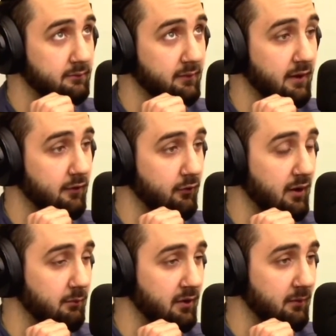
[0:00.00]
That's where
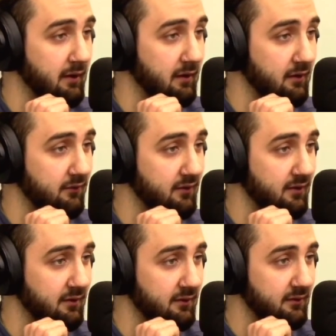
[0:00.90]
I mint my
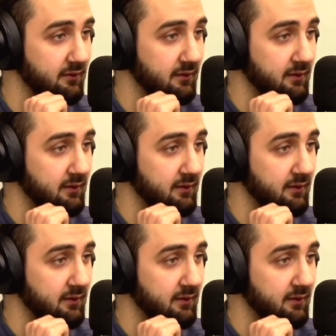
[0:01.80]
NFTs,